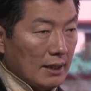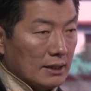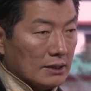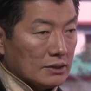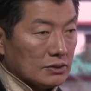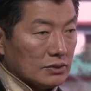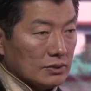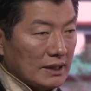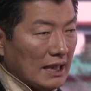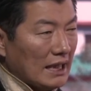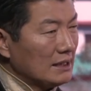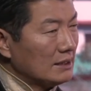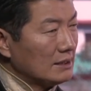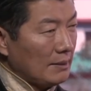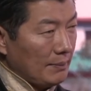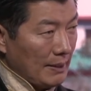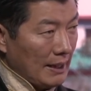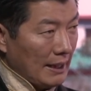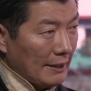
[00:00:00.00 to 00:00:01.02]
So that's
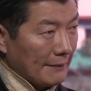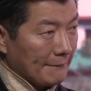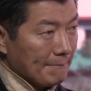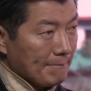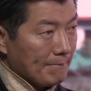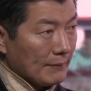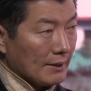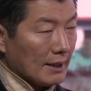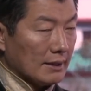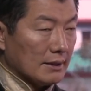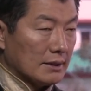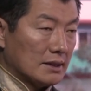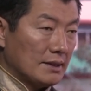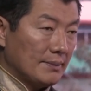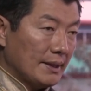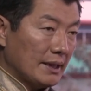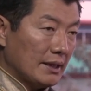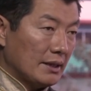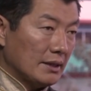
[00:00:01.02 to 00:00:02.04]
the plan. Now the
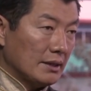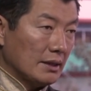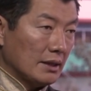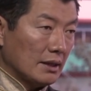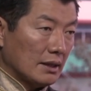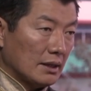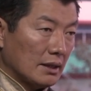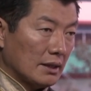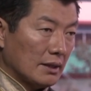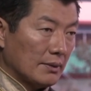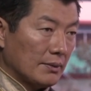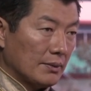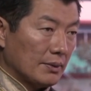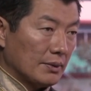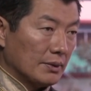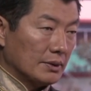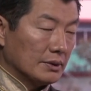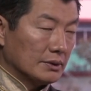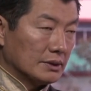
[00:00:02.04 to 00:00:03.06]
Tibetan,
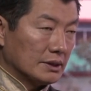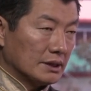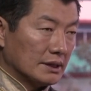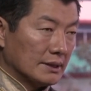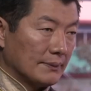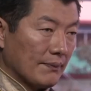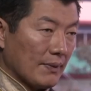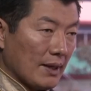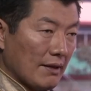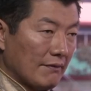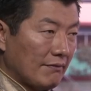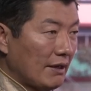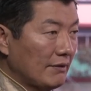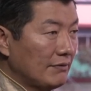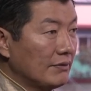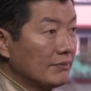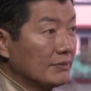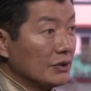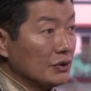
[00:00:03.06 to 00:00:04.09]
the
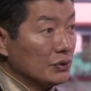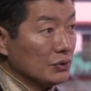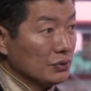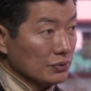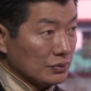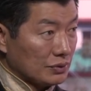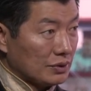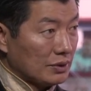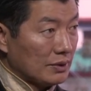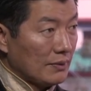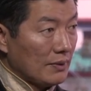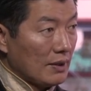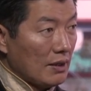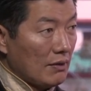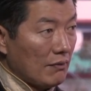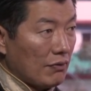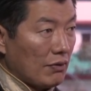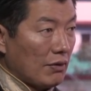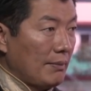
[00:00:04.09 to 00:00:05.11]
550 youth
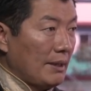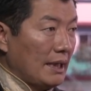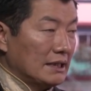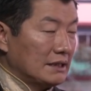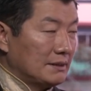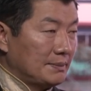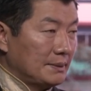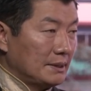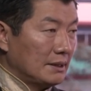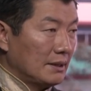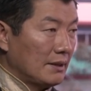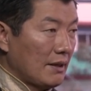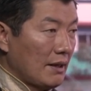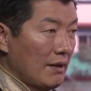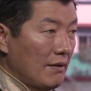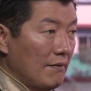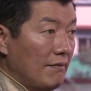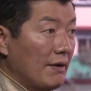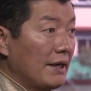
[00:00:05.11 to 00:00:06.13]
forum has been
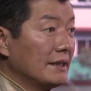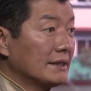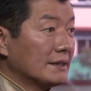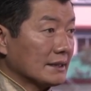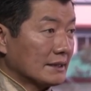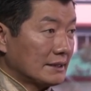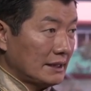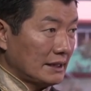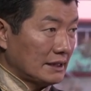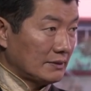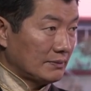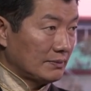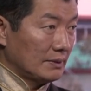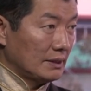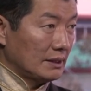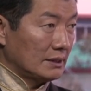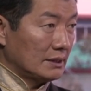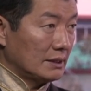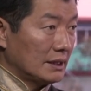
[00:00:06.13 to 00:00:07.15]
very successful,
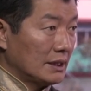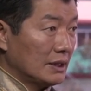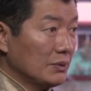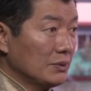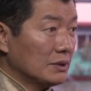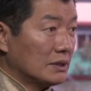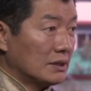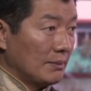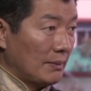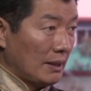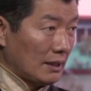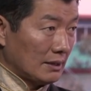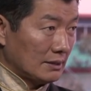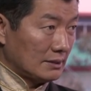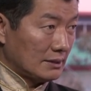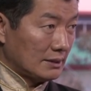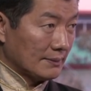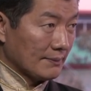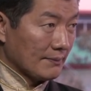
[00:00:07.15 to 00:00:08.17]
is in huge
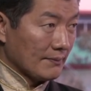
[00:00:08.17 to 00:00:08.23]
demand.